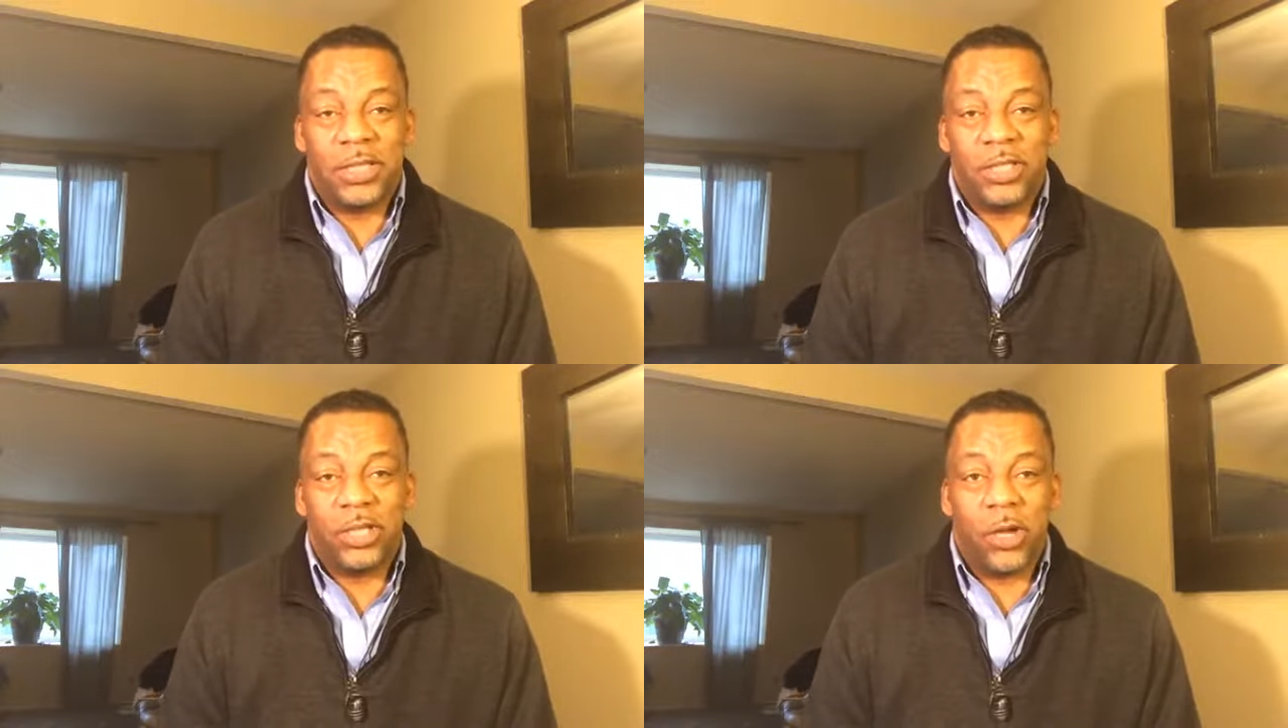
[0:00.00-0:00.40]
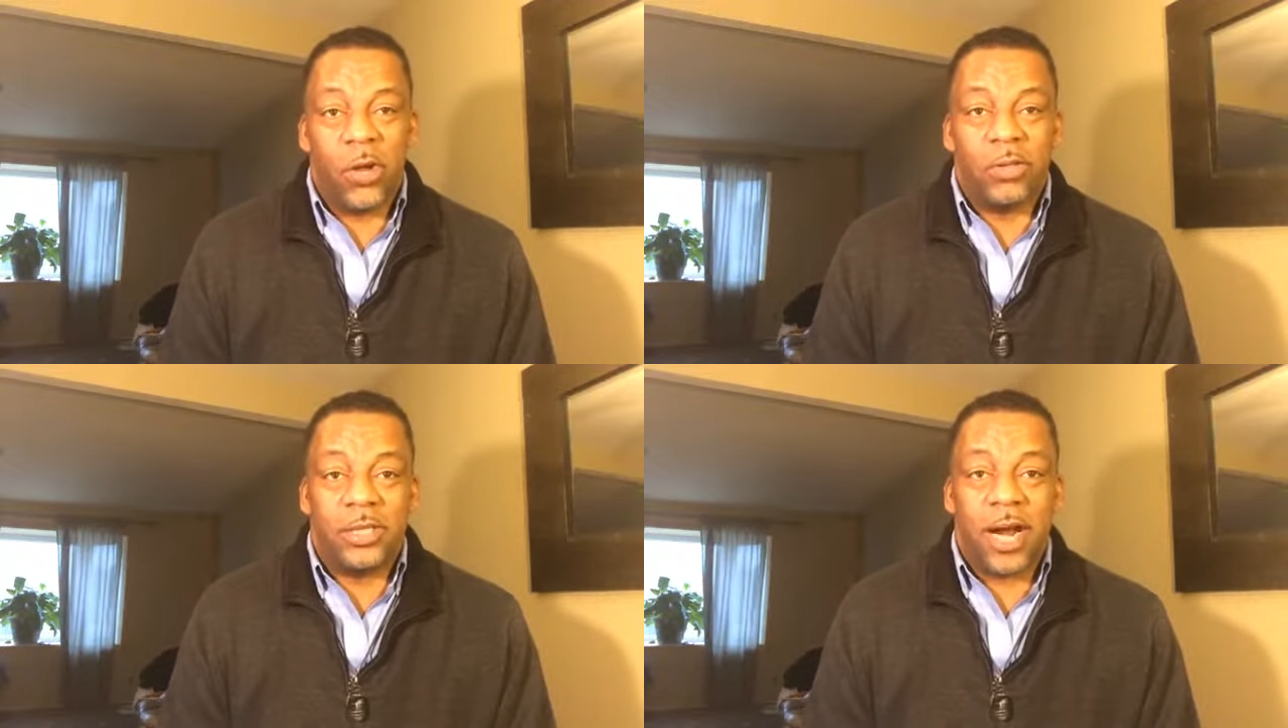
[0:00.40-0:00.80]
This is your
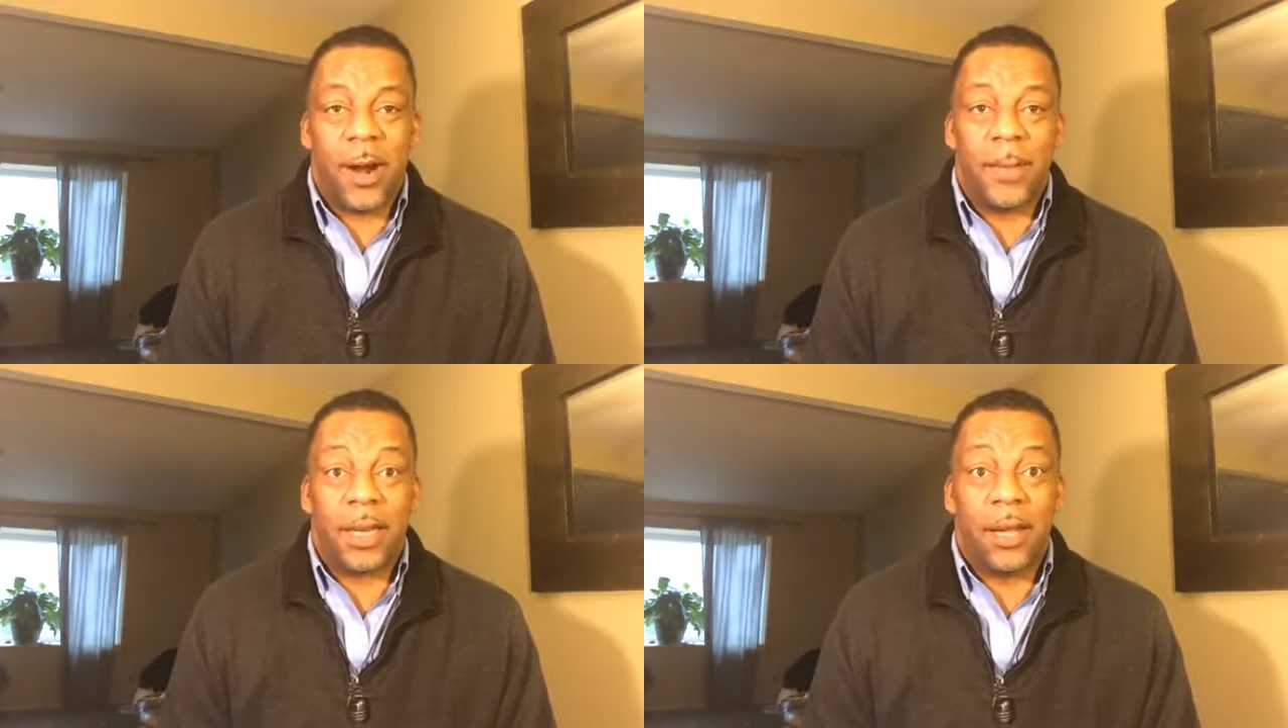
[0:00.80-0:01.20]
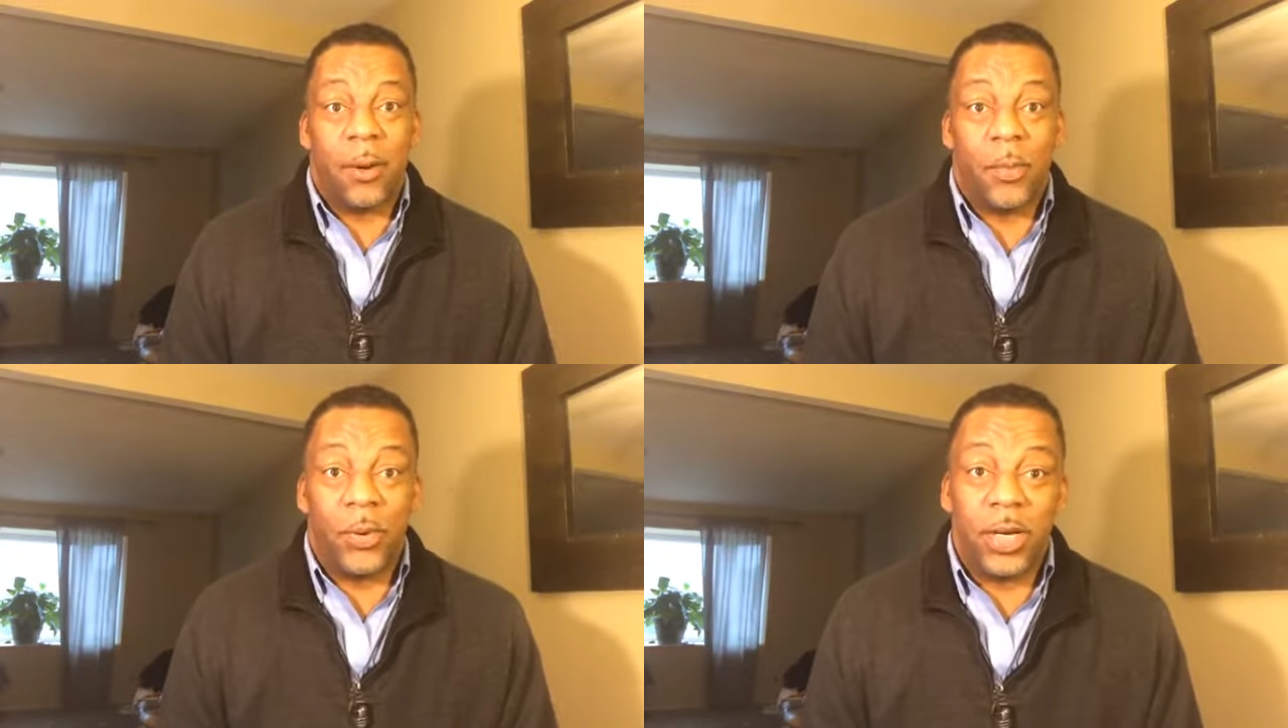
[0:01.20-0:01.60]
host, Daryl
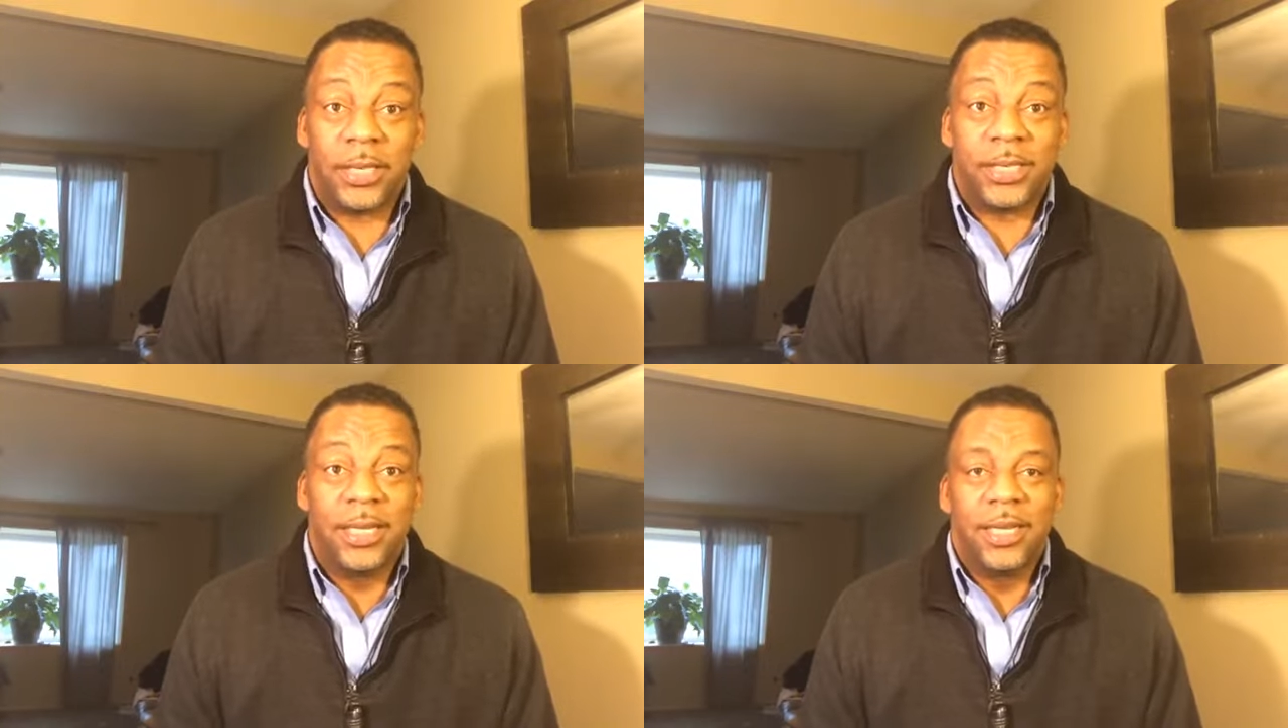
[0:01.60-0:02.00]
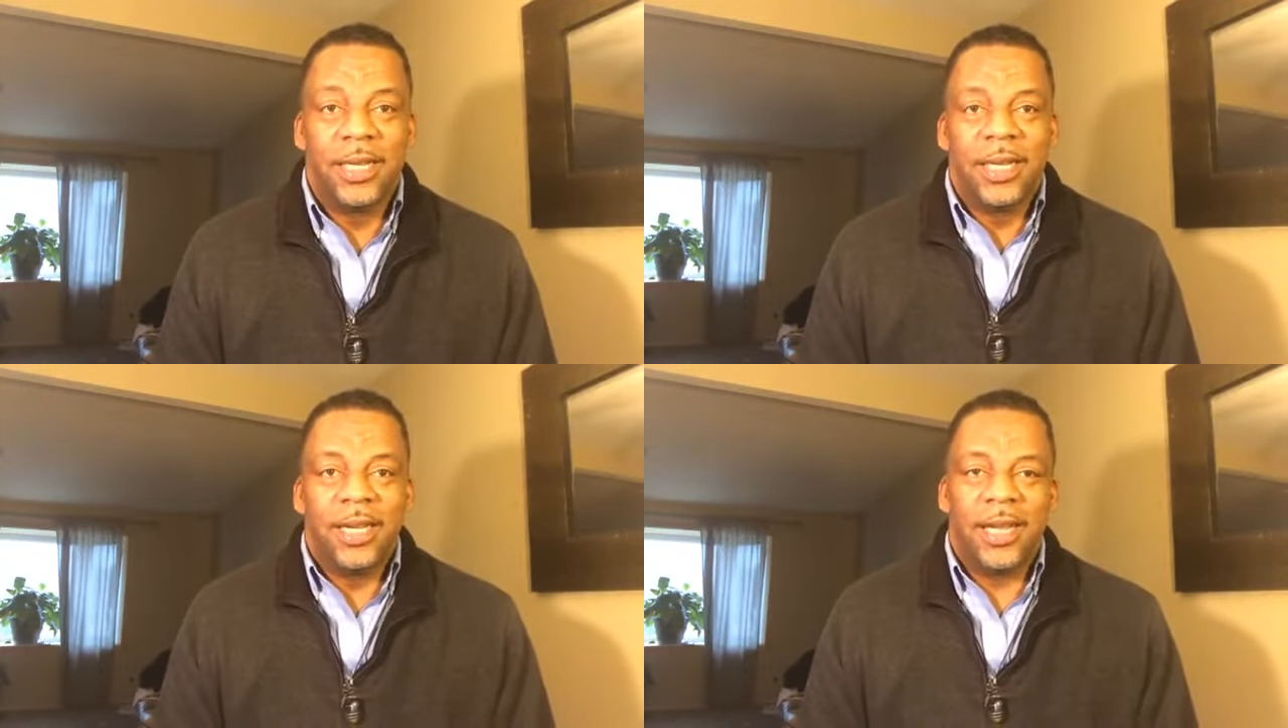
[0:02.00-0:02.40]
Mikhail Brooks,
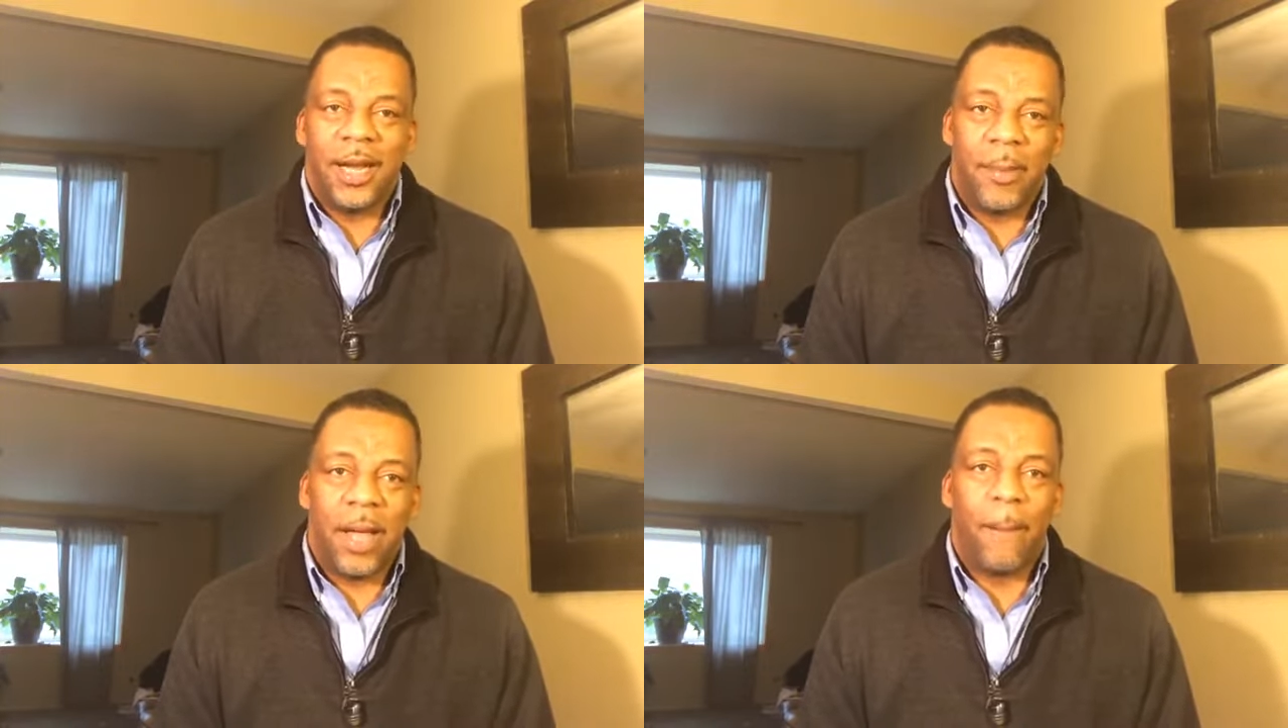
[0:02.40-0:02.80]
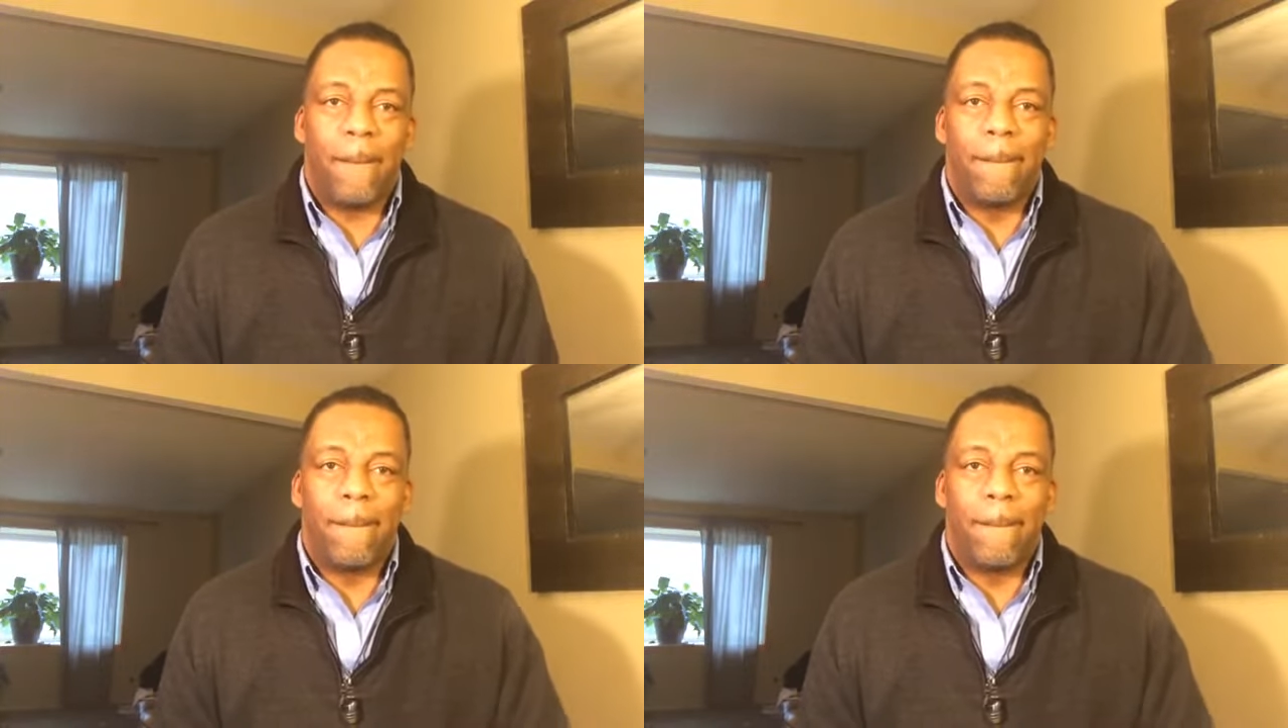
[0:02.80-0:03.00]
and I'm out.